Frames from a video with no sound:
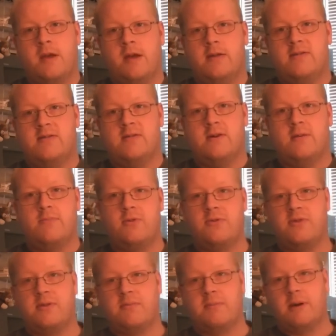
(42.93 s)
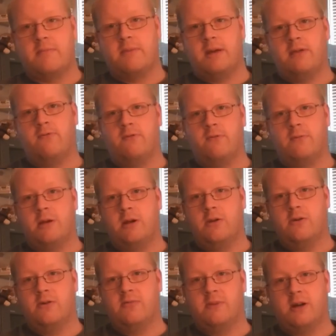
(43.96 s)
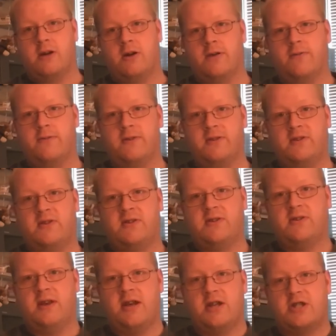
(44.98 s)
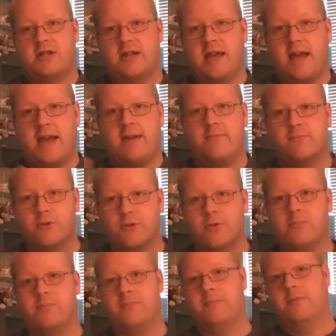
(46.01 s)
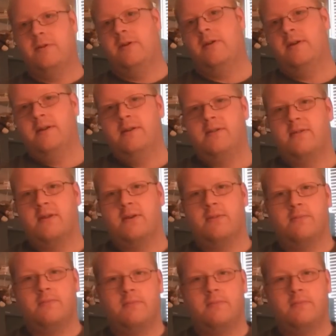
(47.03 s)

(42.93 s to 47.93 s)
And so I'm using my main room here as my office/game room. So